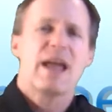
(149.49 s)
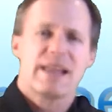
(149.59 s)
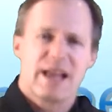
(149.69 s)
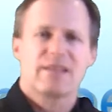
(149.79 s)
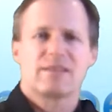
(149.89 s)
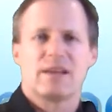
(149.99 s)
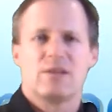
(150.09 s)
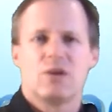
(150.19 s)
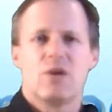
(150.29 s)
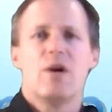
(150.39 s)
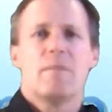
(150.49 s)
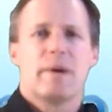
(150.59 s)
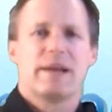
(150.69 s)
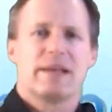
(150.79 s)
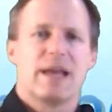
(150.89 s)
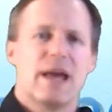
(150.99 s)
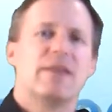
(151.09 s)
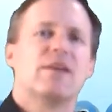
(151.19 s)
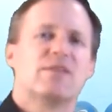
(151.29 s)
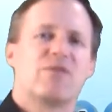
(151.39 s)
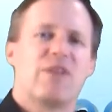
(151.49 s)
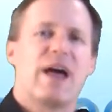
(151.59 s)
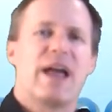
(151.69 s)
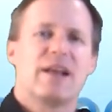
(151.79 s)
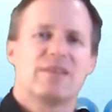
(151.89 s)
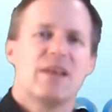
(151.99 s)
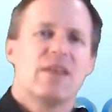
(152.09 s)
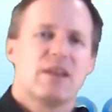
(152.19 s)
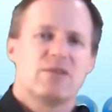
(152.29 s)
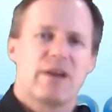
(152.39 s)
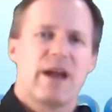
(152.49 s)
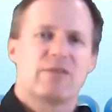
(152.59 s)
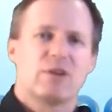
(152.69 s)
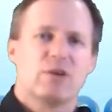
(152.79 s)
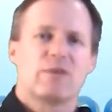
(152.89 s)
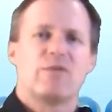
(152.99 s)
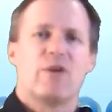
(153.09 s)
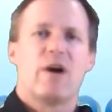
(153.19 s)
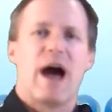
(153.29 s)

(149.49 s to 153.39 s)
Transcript: Yes, they do, but again, there's flags that you have to look for,